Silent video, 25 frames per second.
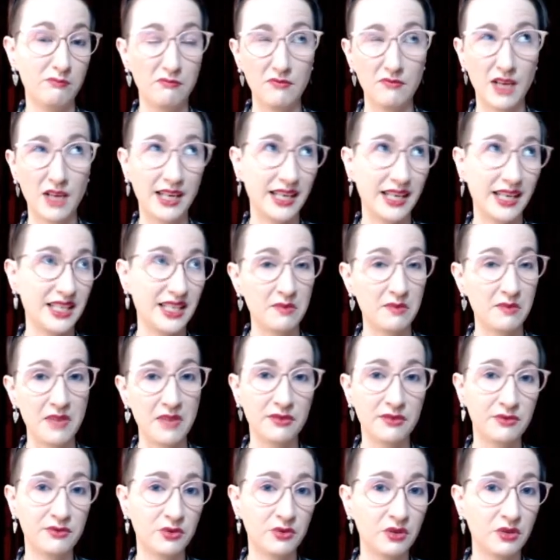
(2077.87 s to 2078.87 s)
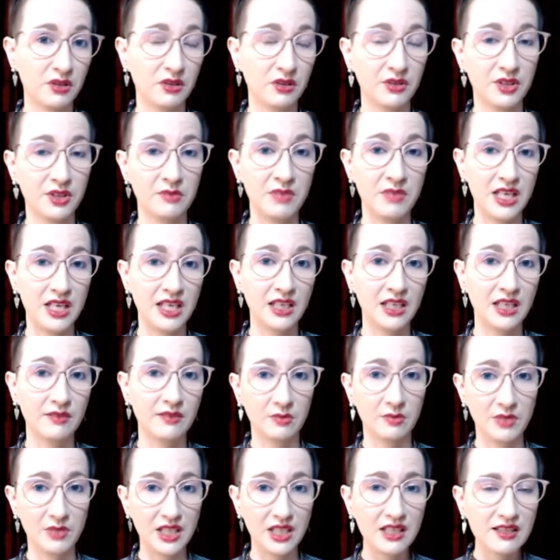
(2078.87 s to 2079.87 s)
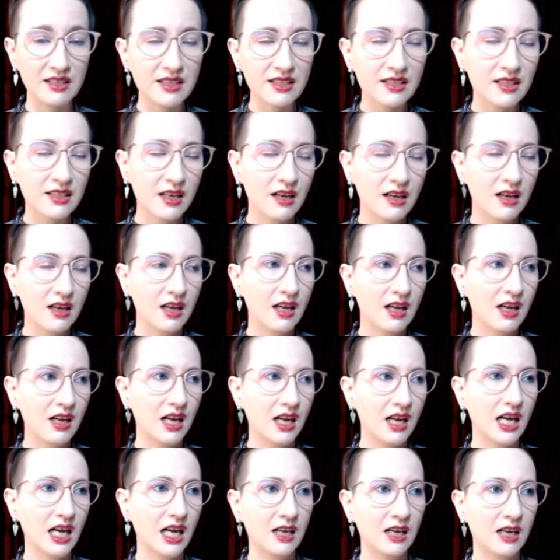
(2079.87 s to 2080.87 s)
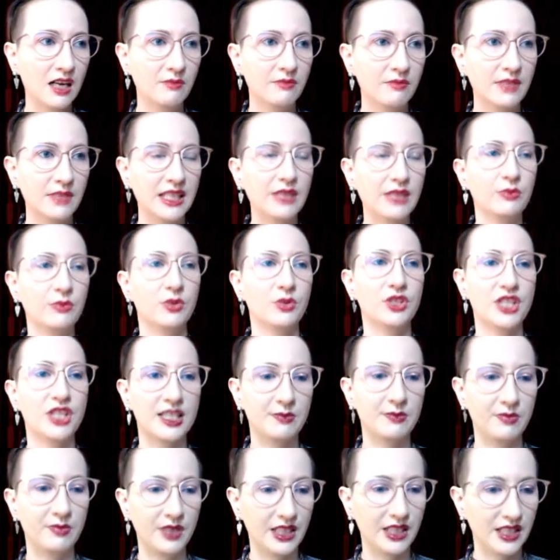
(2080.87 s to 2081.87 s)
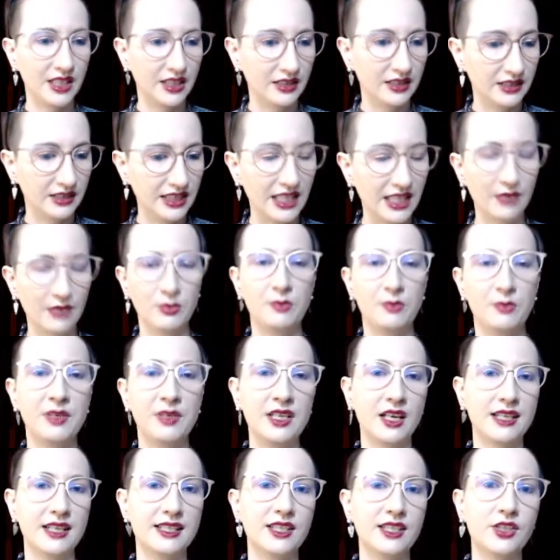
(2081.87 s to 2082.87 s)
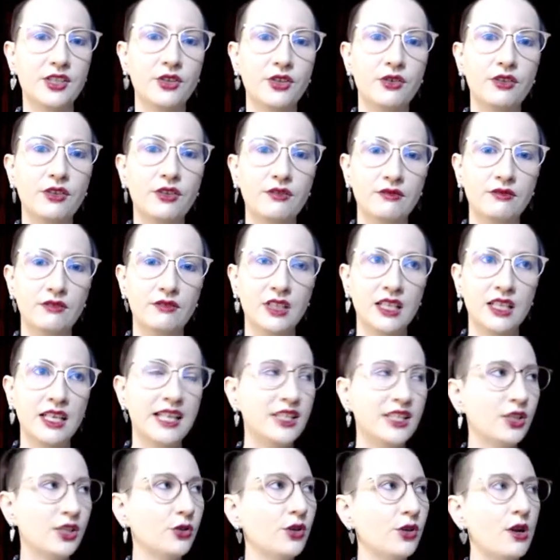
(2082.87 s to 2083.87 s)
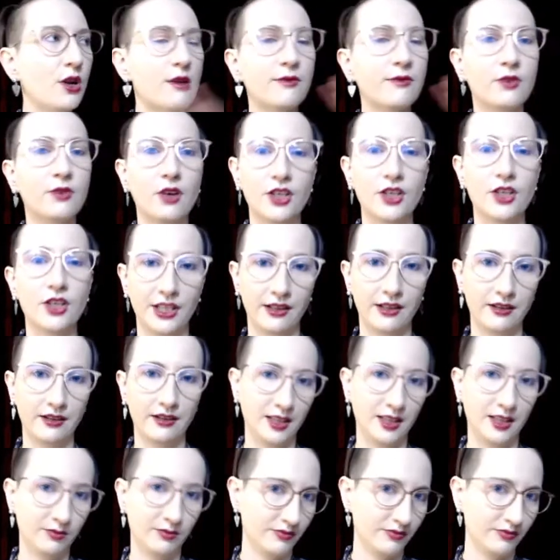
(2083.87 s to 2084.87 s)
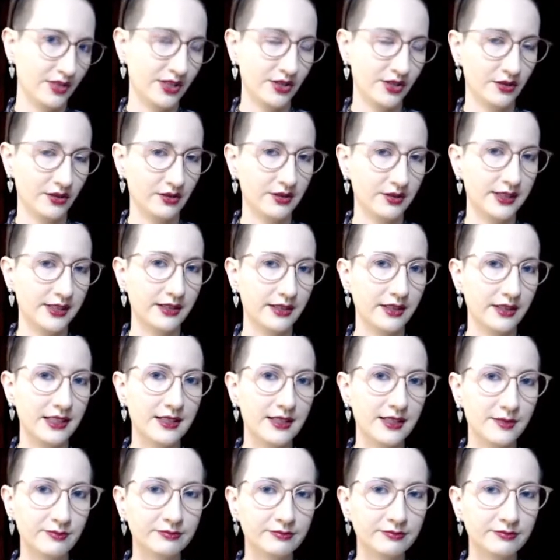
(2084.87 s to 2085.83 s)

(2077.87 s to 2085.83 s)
I guess, the metaphor or the meaning of the piece. um, it would just be, yeah, it would be nice. It's a good, it's a good overarching theme, the Circle series.